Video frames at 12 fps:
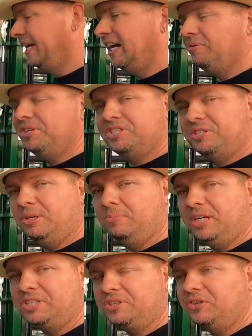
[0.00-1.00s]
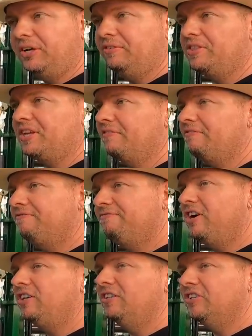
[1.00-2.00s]
now we just need to make sure that everything
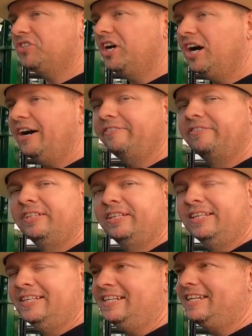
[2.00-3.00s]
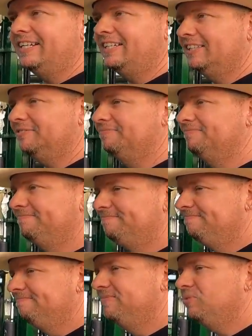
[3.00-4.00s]
falls off in a
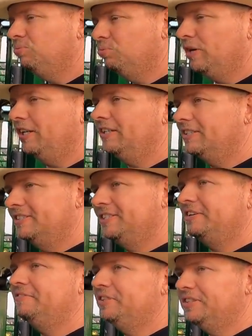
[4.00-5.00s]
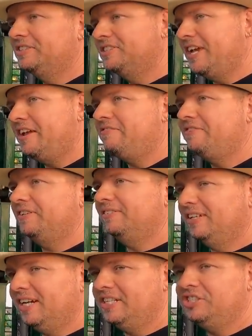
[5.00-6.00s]
relatively safe
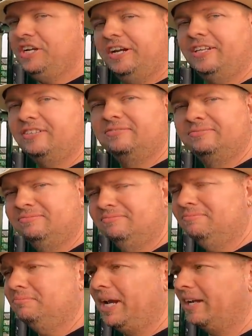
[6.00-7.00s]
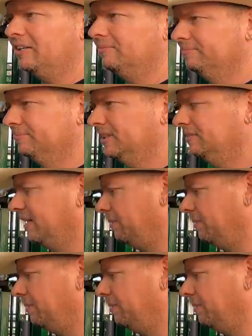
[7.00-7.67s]
and hygienic manner if